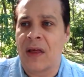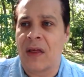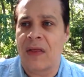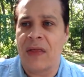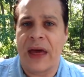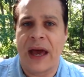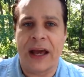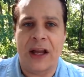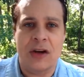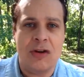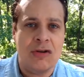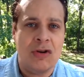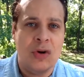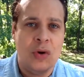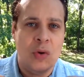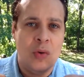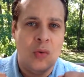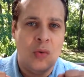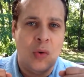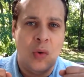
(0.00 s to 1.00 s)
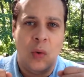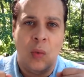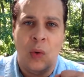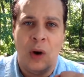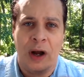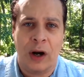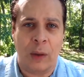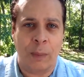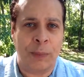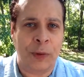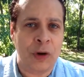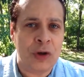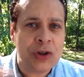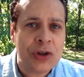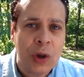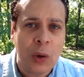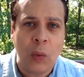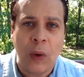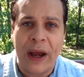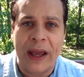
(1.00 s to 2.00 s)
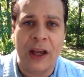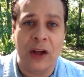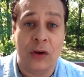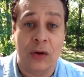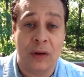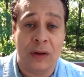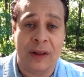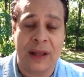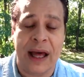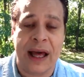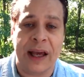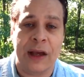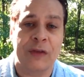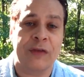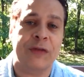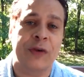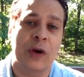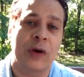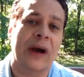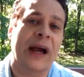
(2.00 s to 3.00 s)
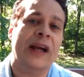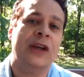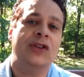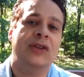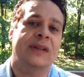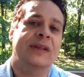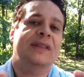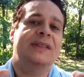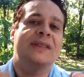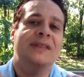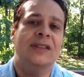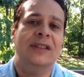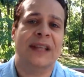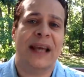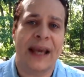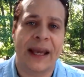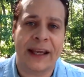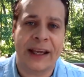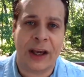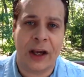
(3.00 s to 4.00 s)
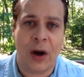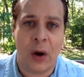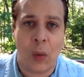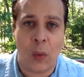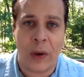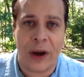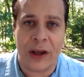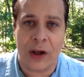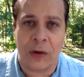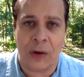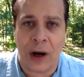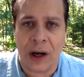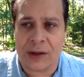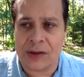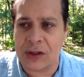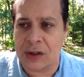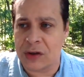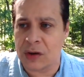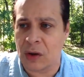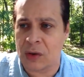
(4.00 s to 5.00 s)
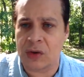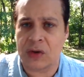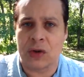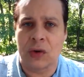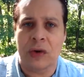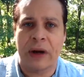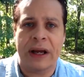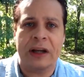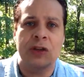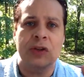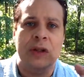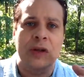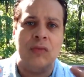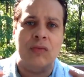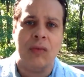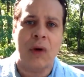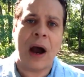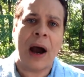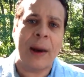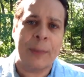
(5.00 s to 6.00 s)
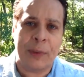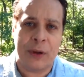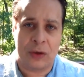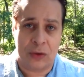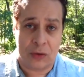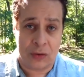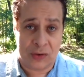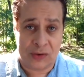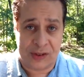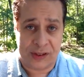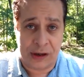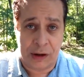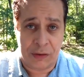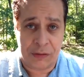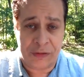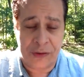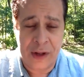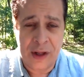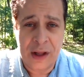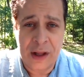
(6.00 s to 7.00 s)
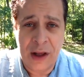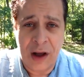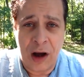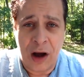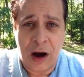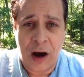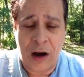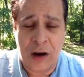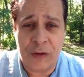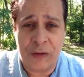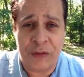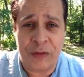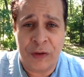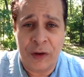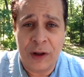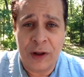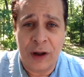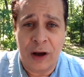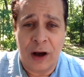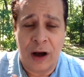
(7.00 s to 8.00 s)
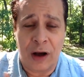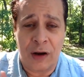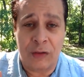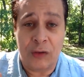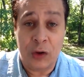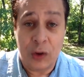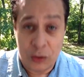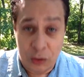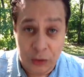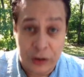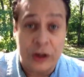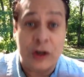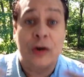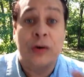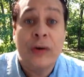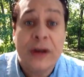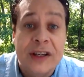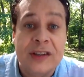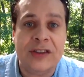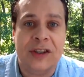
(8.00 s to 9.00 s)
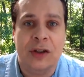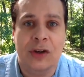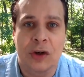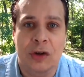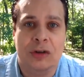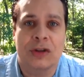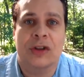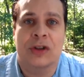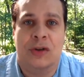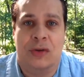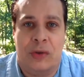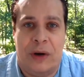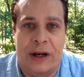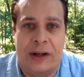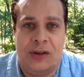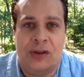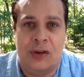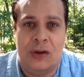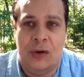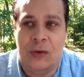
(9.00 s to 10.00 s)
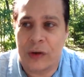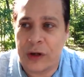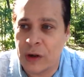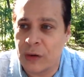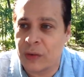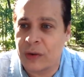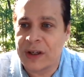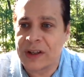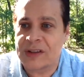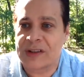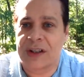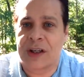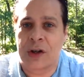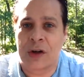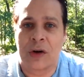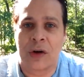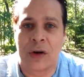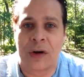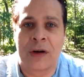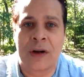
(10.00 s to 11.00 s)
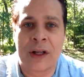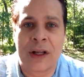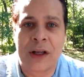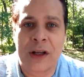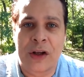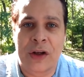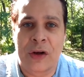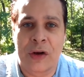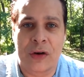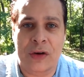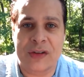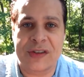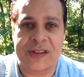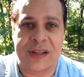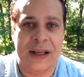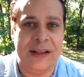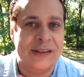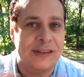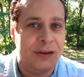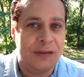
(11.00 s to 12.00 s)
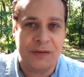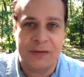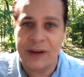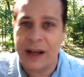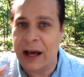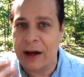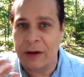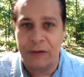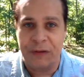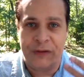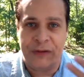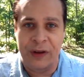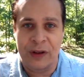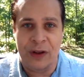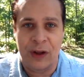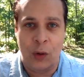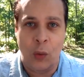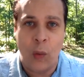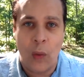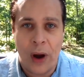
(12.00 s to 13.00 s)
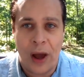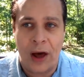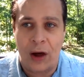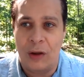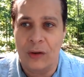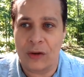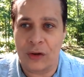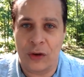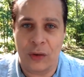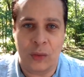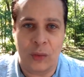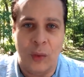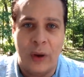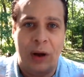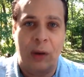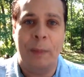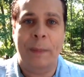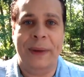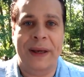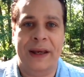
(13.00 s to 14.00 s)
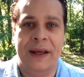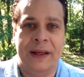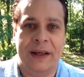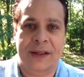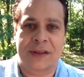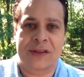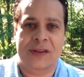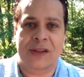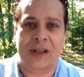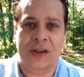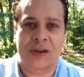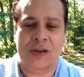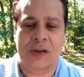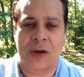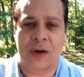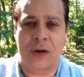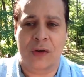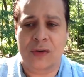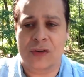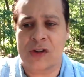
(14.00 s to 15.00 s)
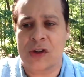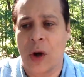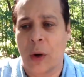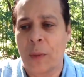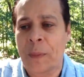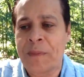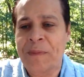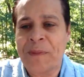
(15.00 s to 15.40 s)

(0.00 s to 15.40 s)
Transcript: that you want to push away in your life you're actually taking away your oxytocin. You're actually robbing yourself of, of you're increasing your stress. You're increasing your your sense of not feeling well. Your well-being is is hurt. So